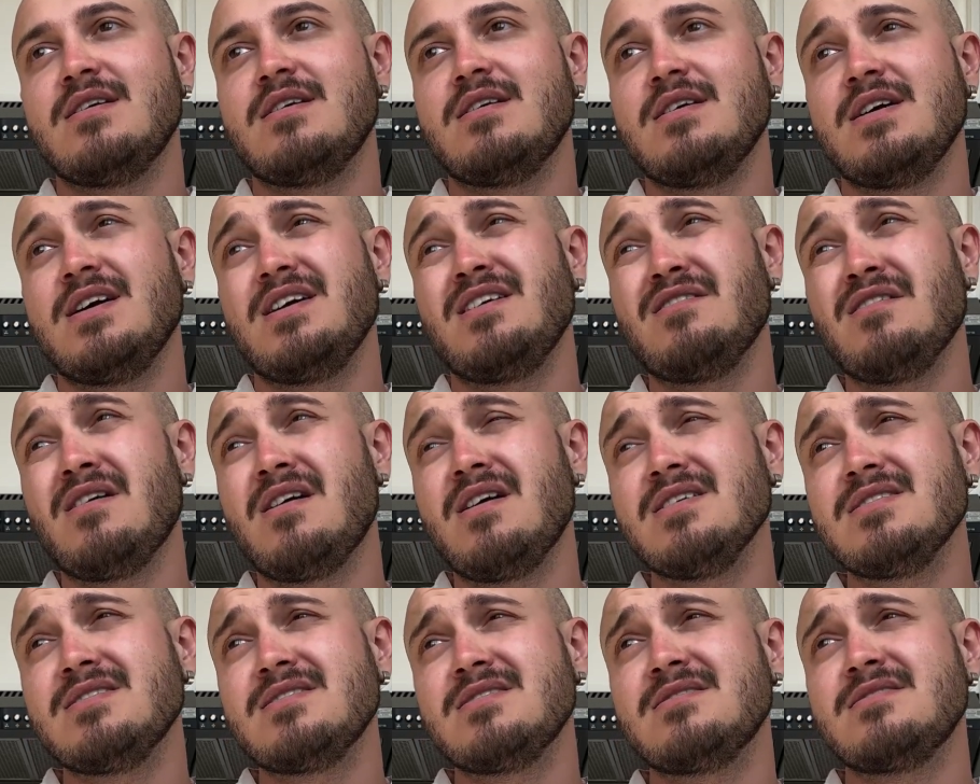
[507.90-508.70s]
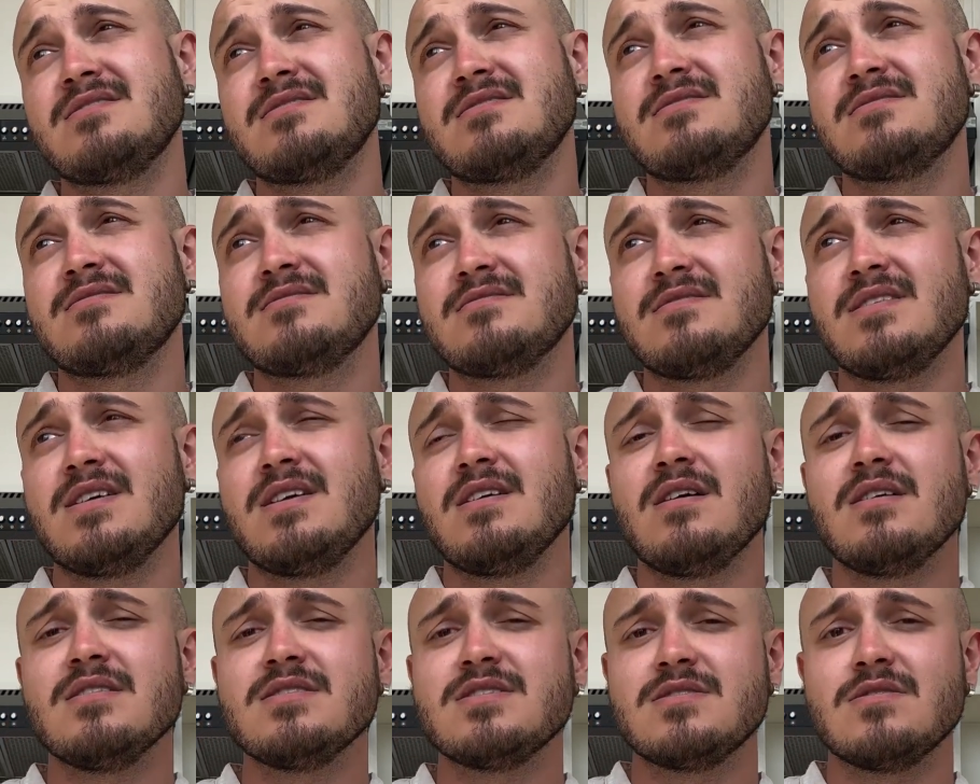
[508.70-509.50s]
It costs
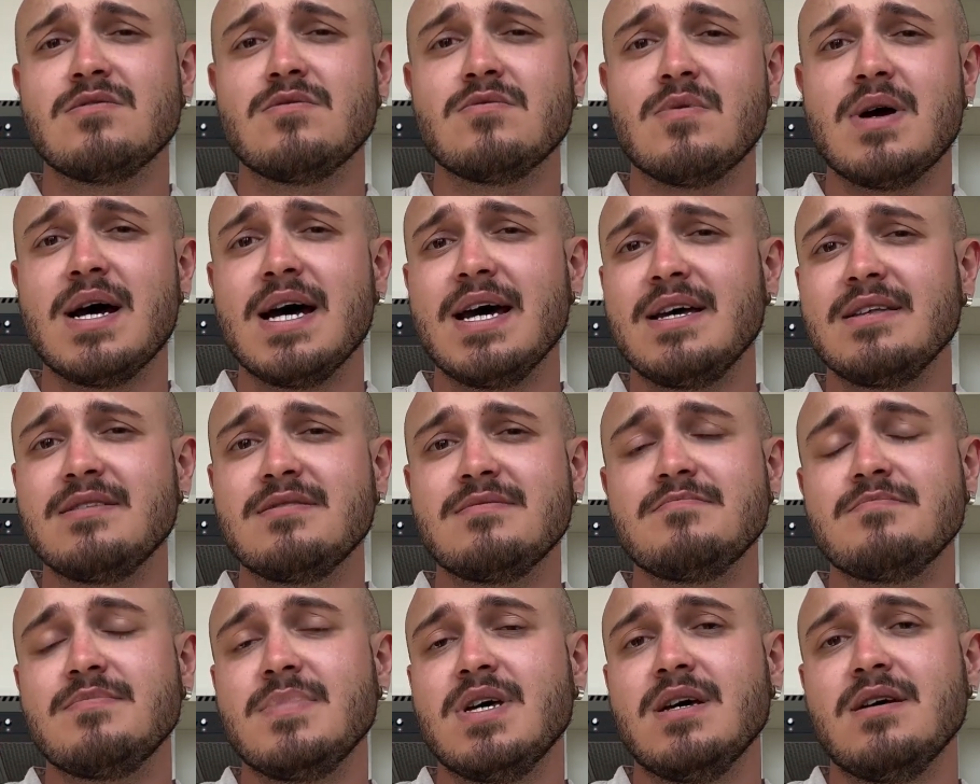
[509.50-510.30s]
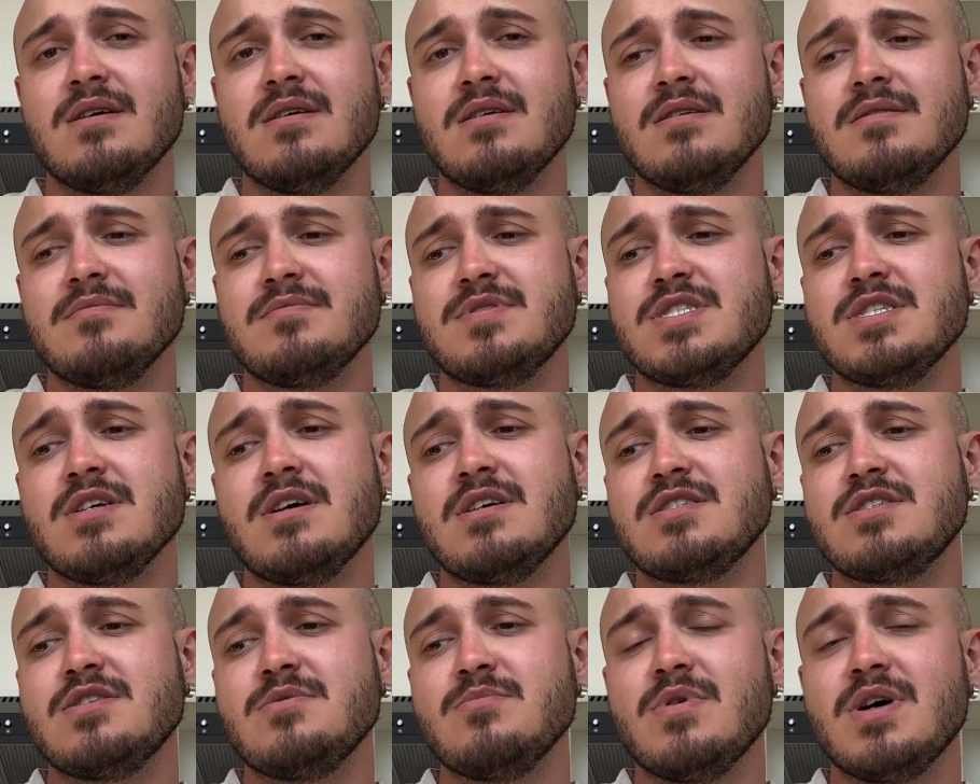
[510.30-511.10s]
all right. It's
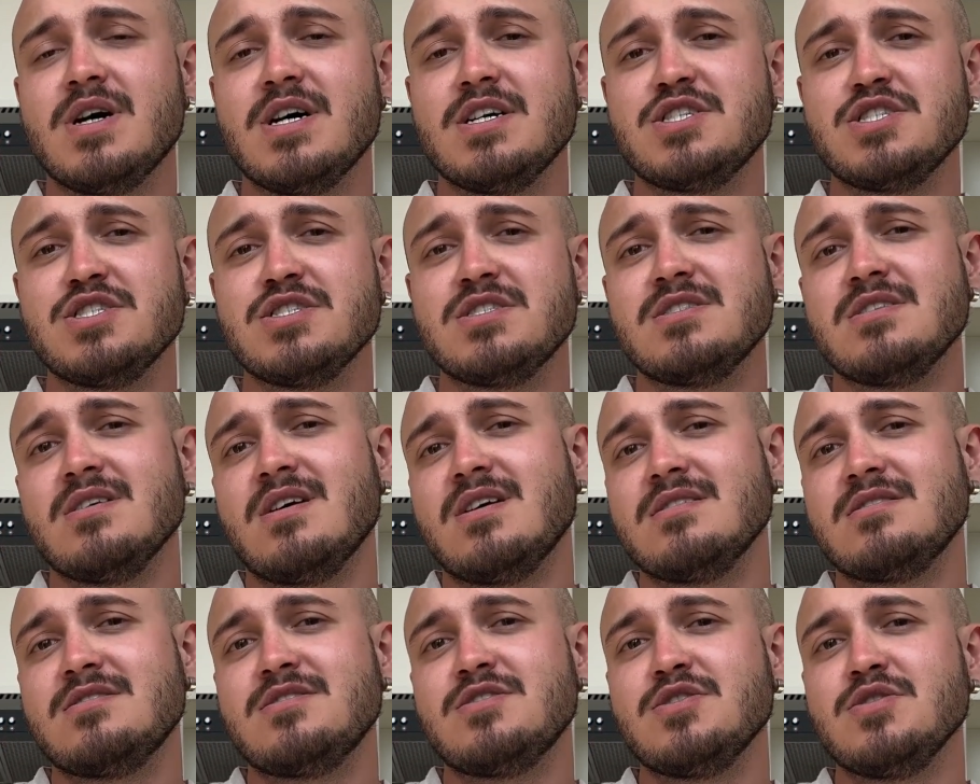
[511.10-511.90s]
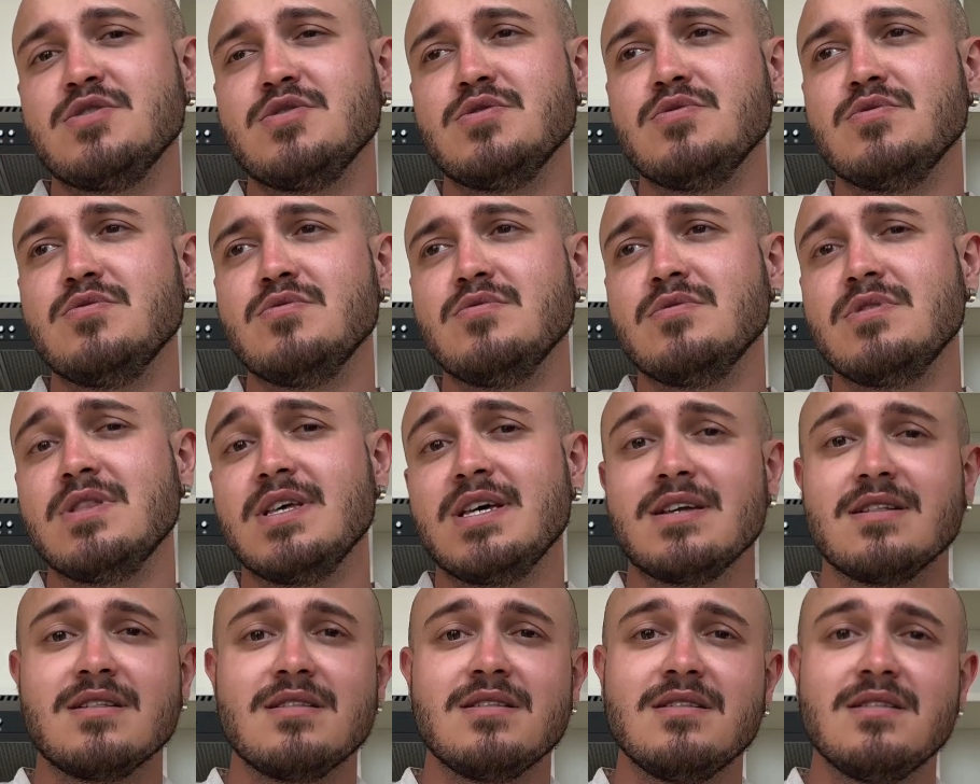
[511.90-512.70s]
not too much, it's not too
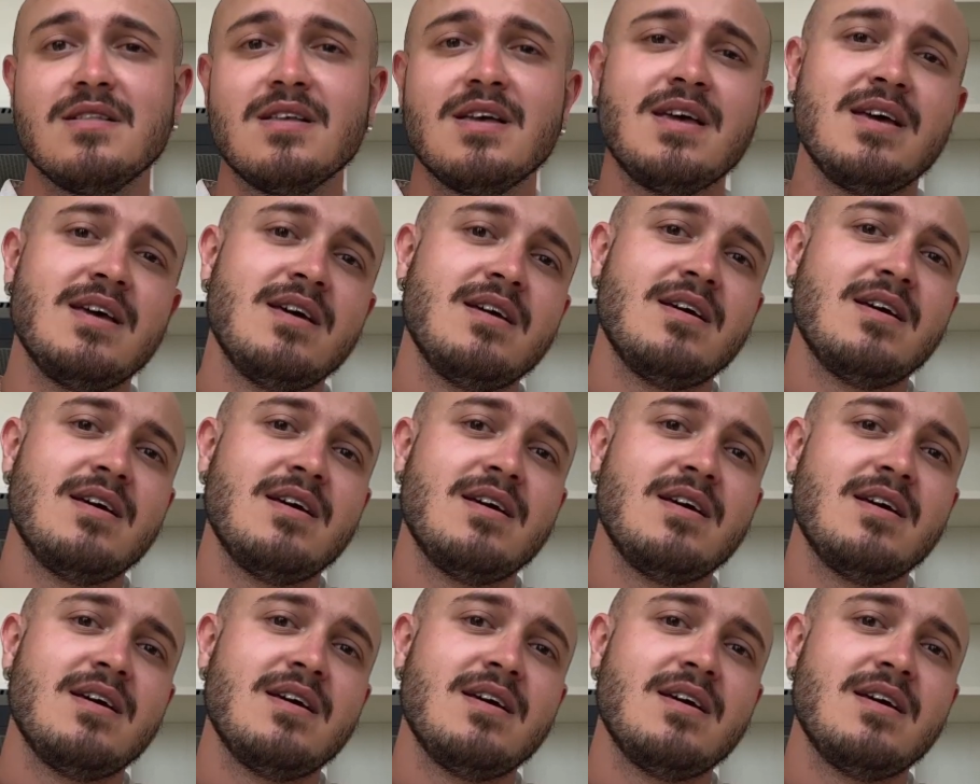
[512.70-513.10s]
little.